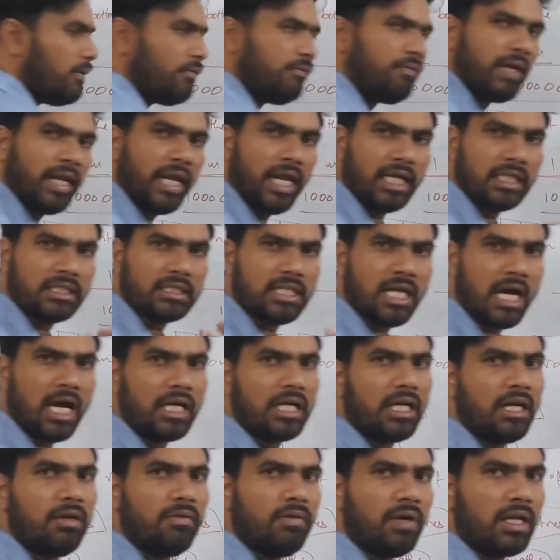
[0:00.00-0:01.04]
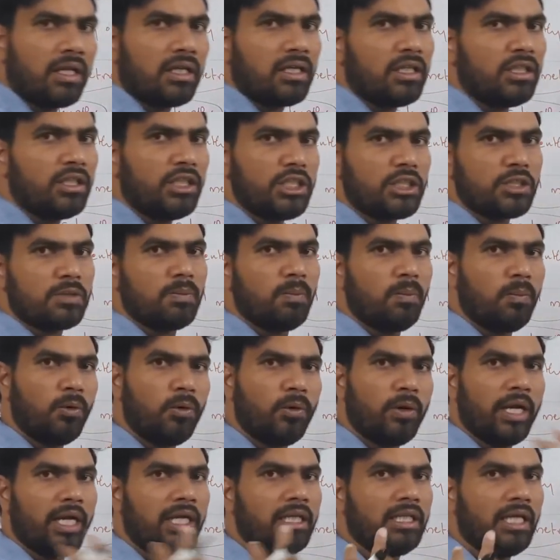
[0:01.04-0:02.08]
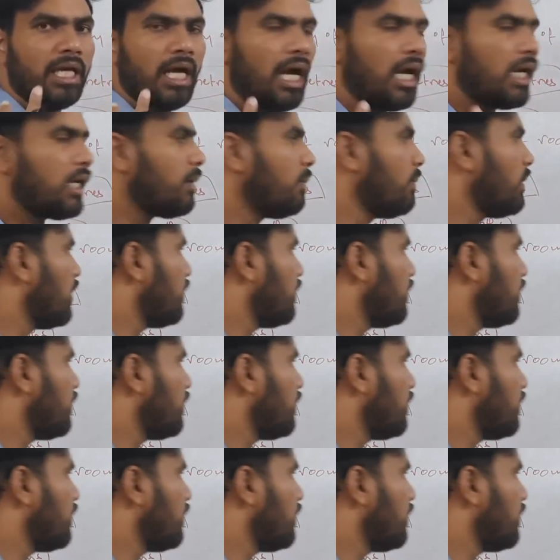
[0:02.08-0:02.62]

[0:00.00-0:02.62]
when I started working this board at the atom